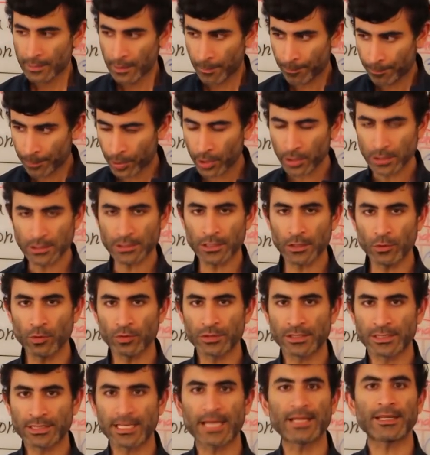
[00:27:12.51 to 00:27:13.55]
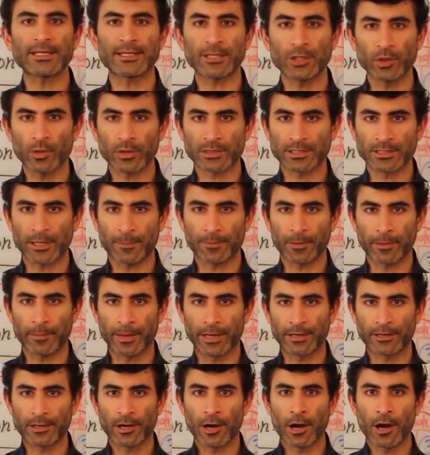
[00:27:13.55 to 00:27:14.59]
The person who's selling you a
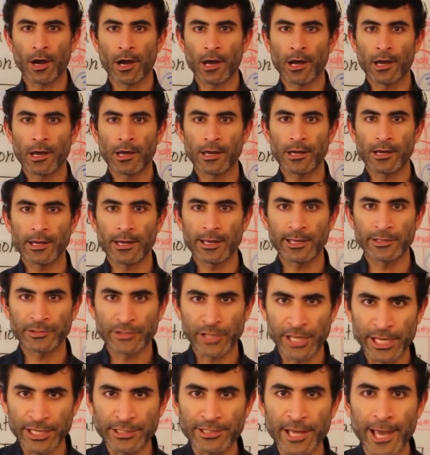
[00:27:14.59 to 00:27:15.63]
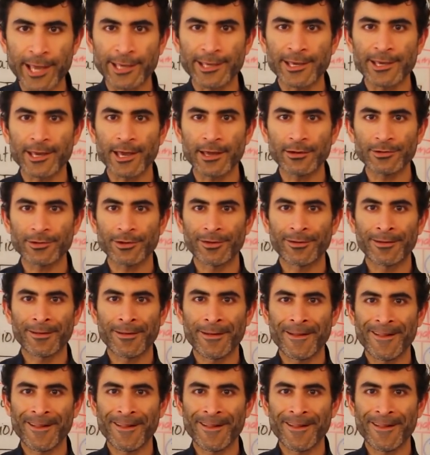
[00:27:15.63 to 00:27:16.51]
supplement, is he taking it?